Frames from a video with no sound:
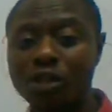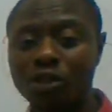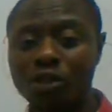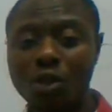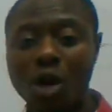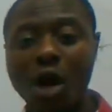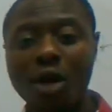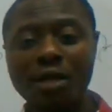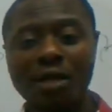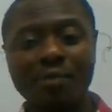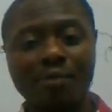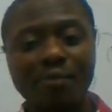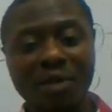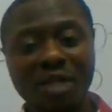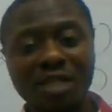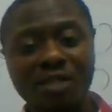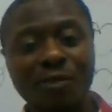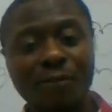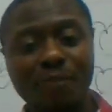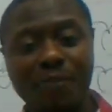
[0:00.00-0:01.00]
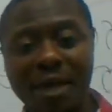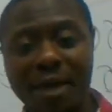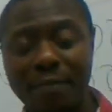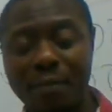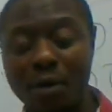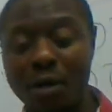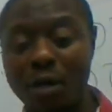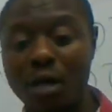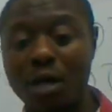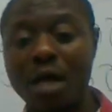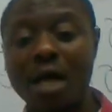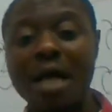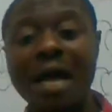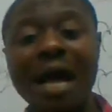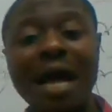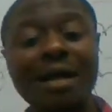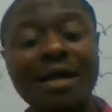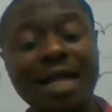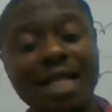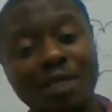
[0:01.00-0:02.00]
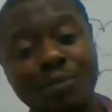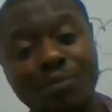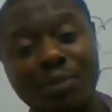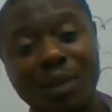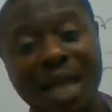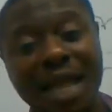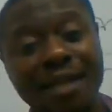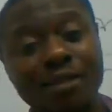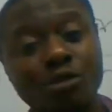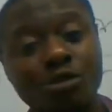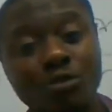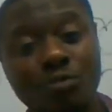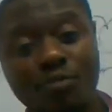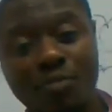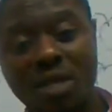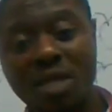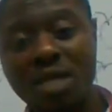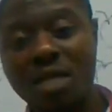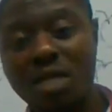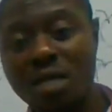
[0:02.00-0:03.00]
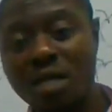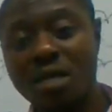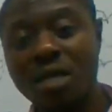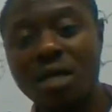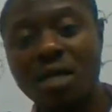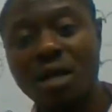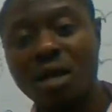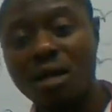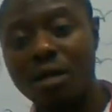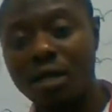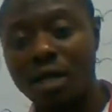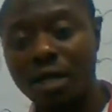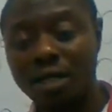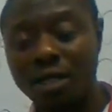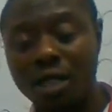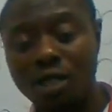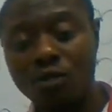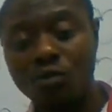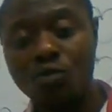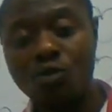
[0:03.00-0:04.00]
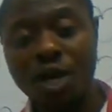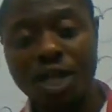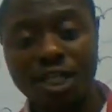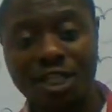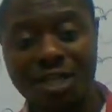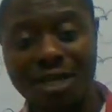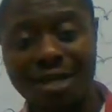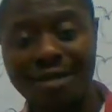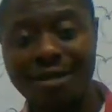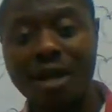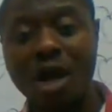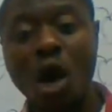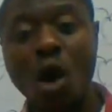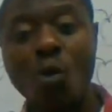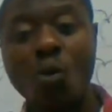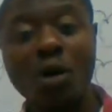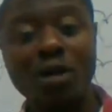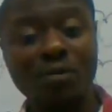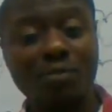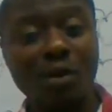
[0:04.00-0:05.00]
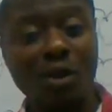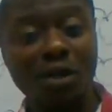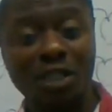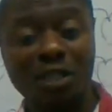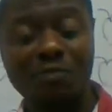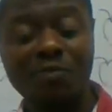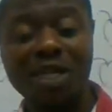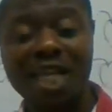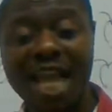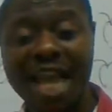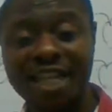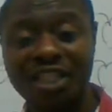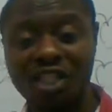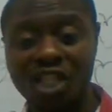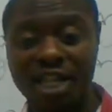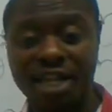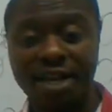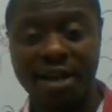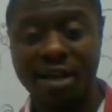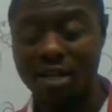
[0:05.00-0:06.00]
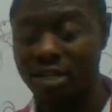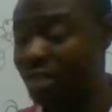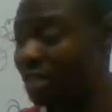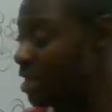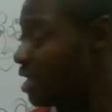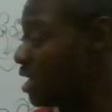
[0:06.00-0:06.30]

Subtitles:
on a piece of paper and explain to me in written what multiplication is,